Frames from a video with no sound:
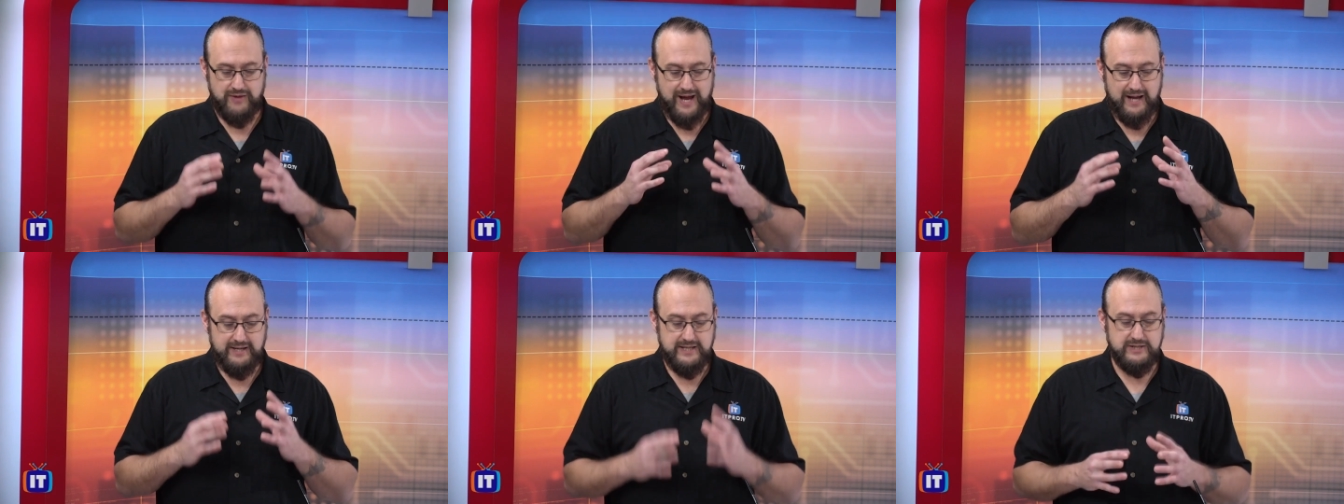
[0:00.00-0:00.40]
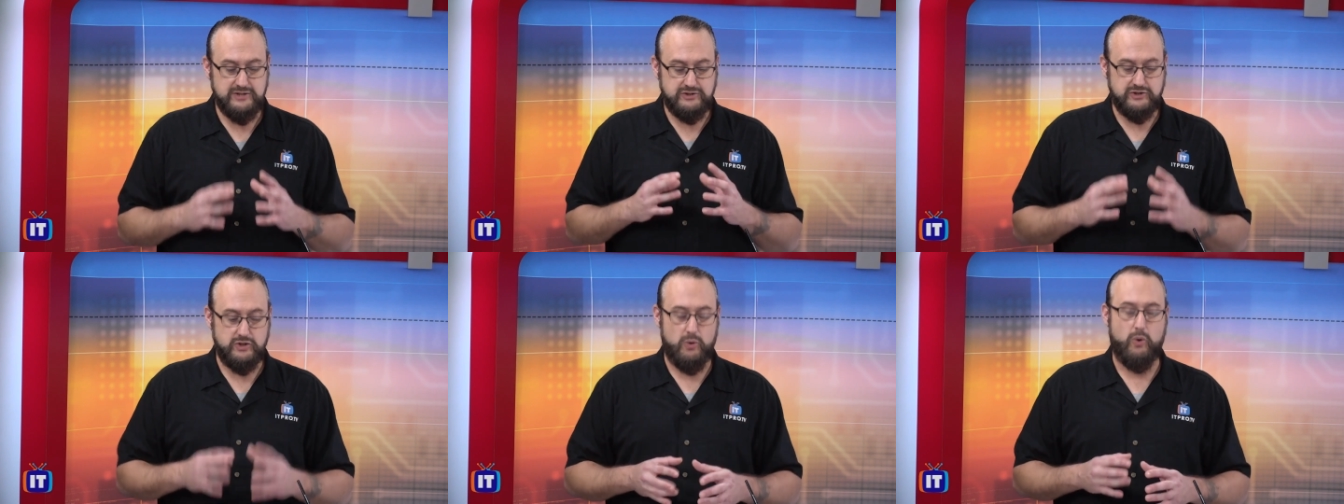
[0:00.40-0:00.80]
that
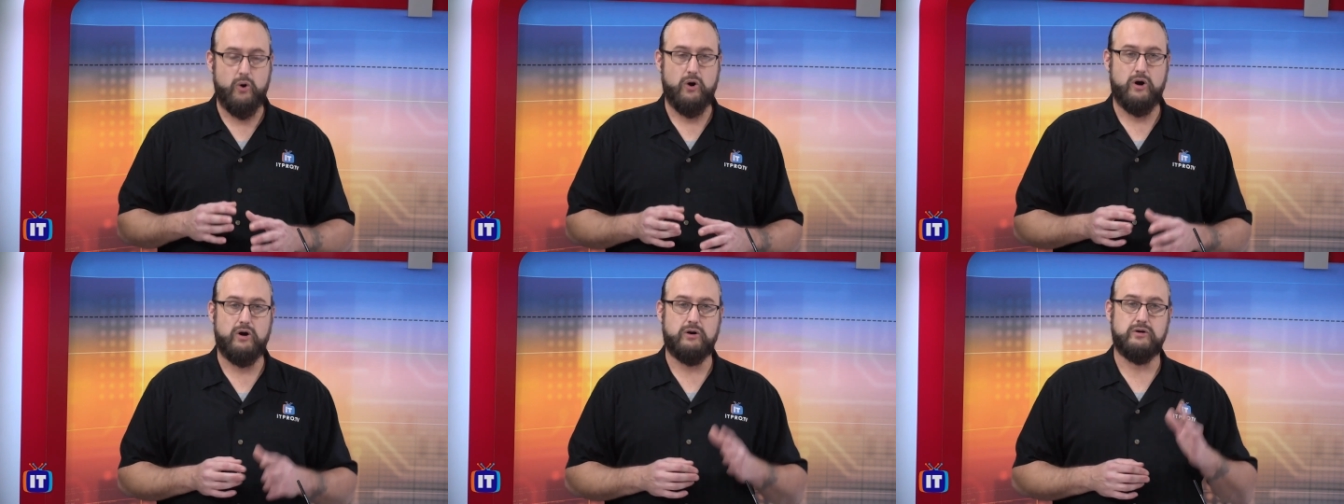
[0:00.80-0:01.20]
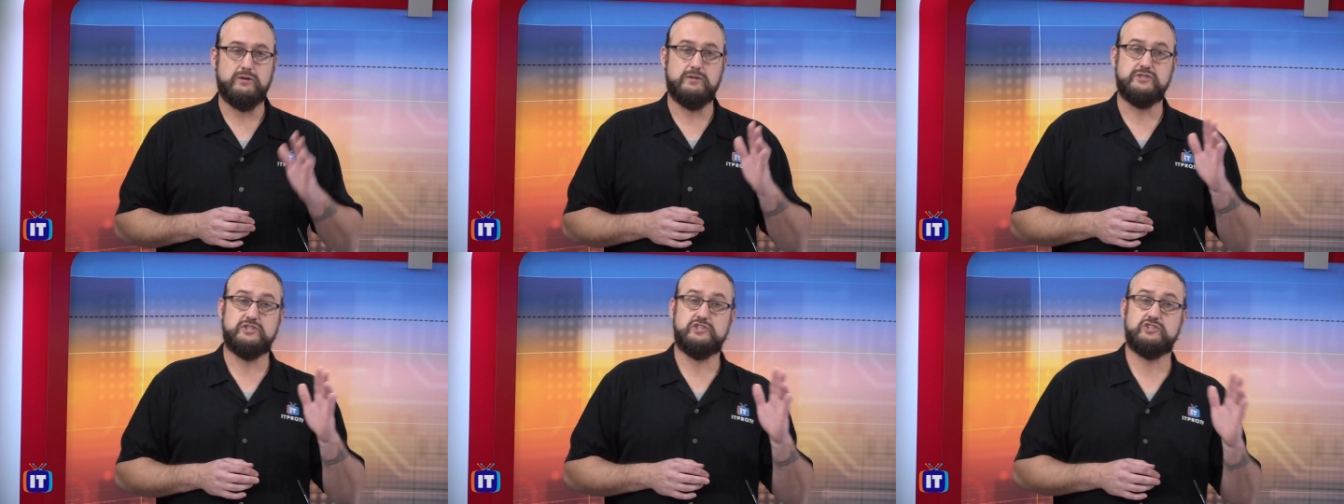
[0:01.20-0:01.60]
is your
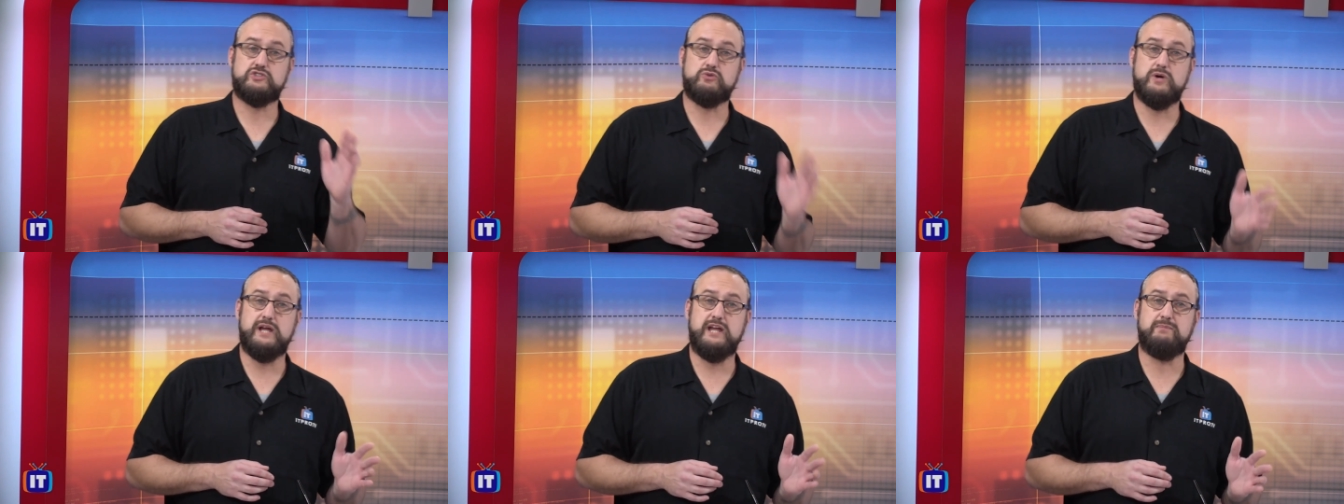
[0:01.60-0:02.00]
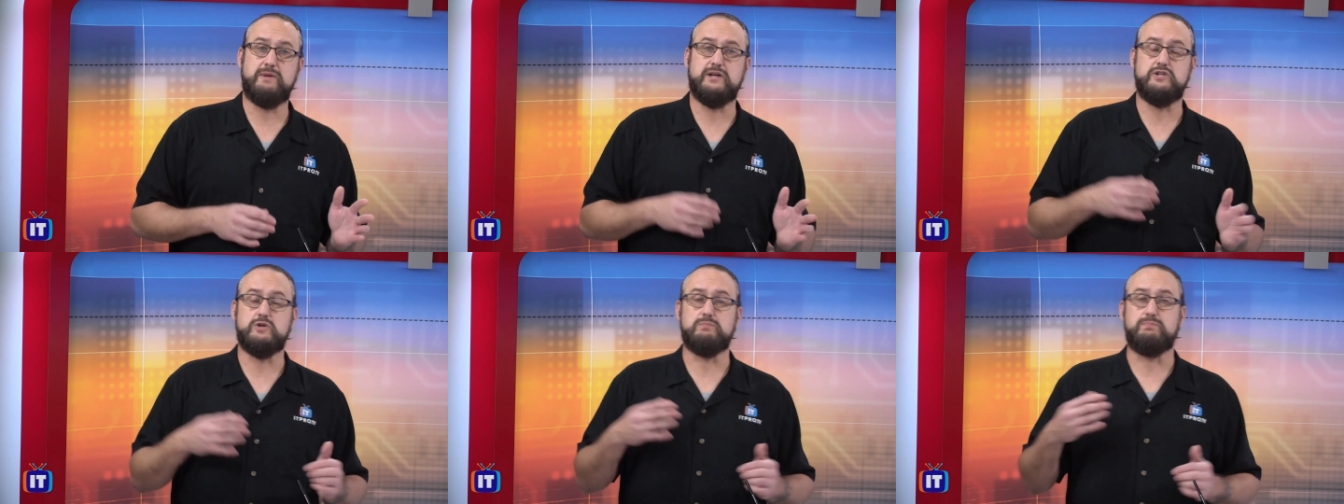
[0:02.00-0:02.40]
stream
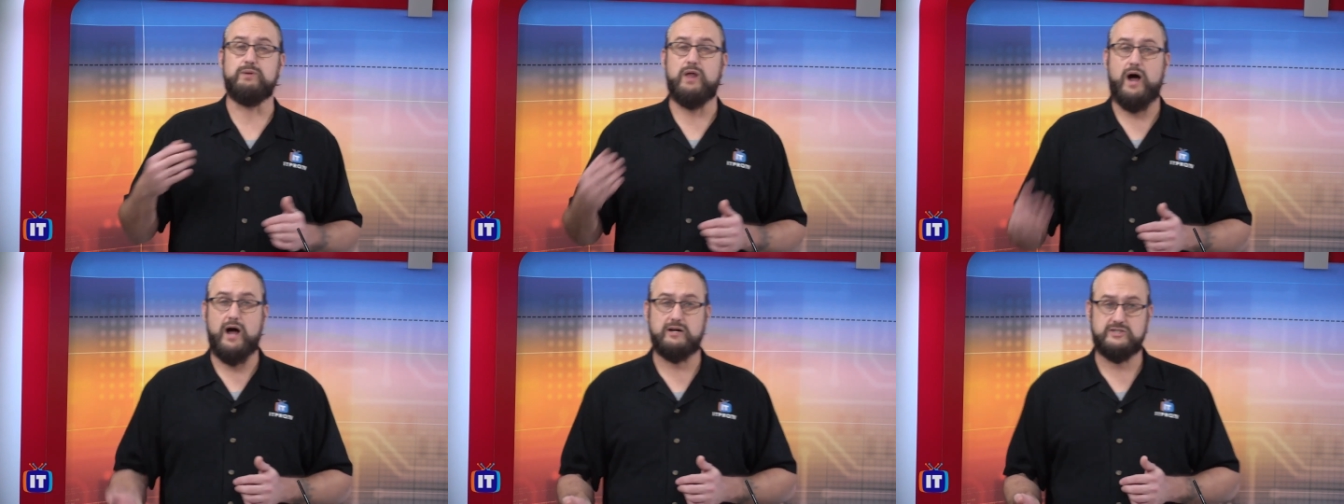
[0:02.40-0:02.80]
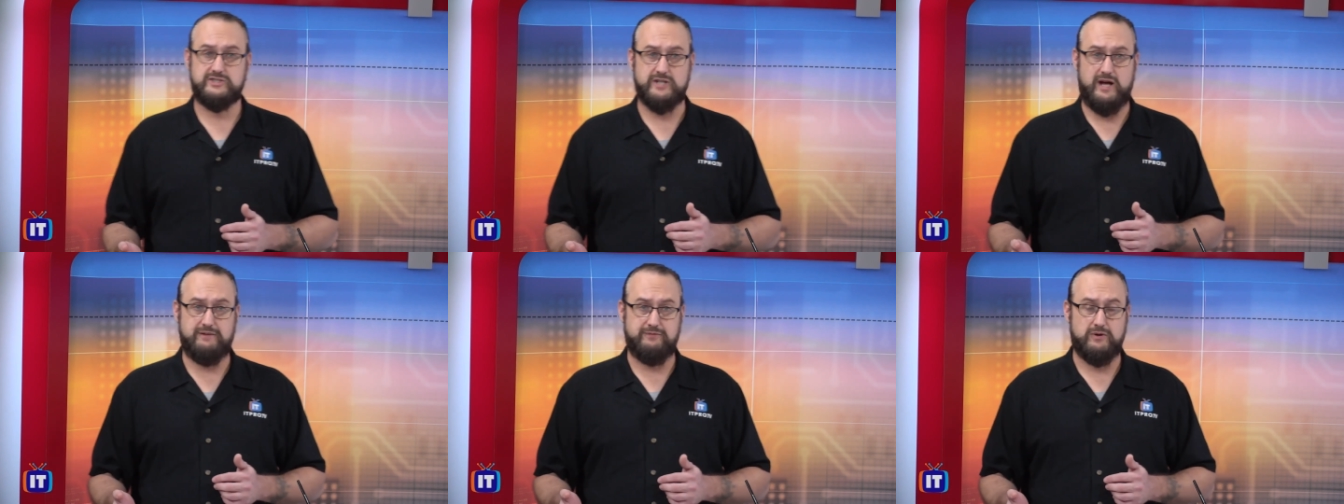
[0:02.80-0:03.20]
and your block
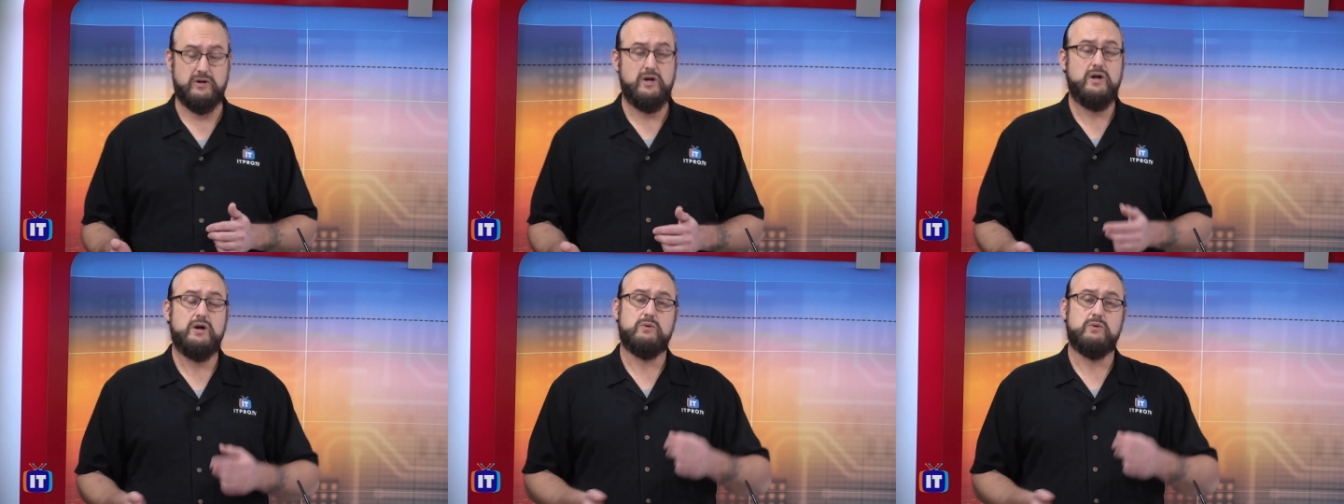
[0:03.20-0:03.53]
cipher.